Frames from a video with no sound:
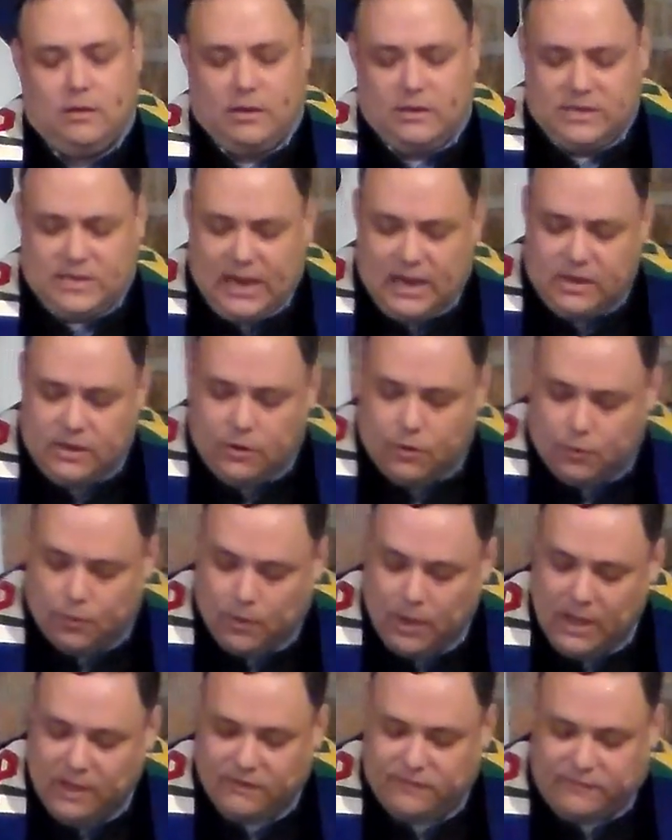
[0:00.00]

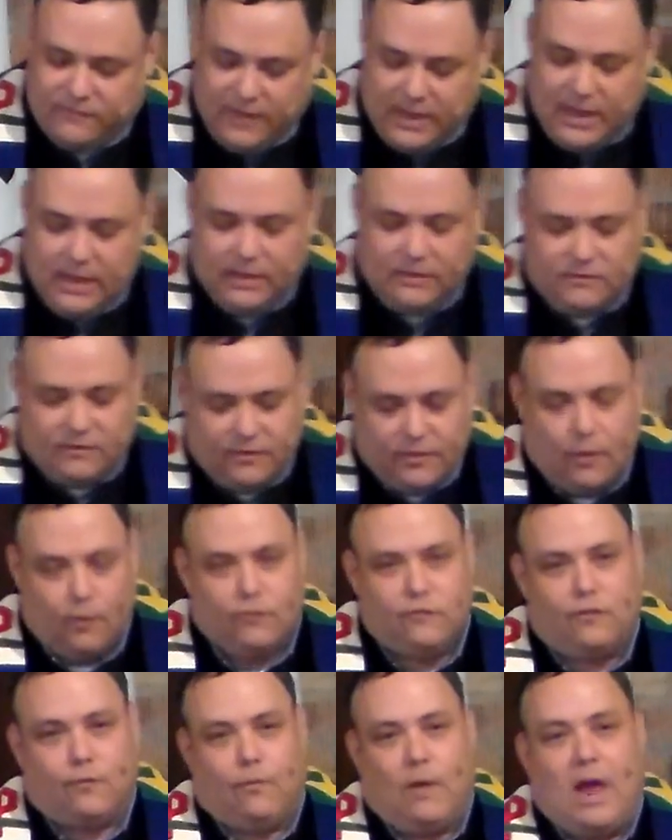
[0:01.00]
Continue seeing to
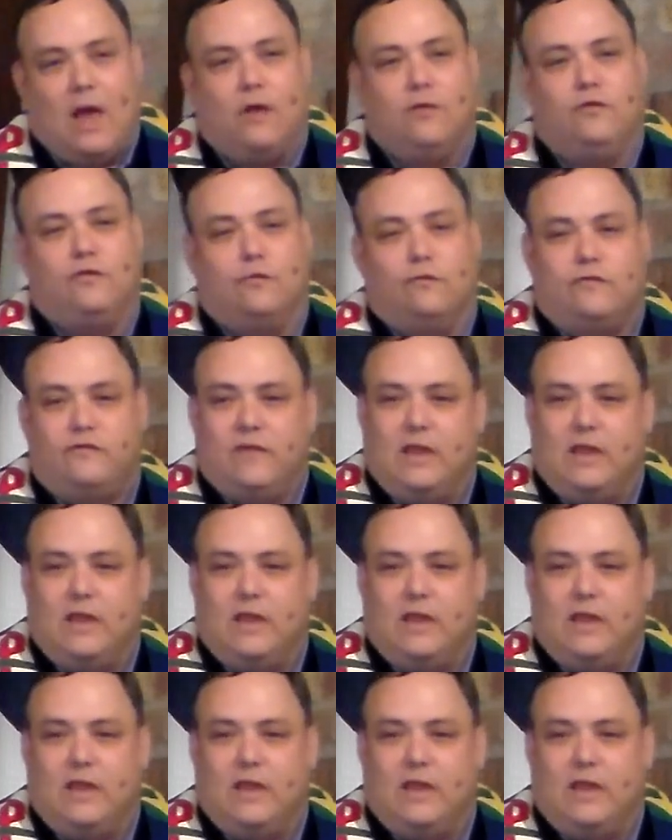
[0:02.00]
those around you,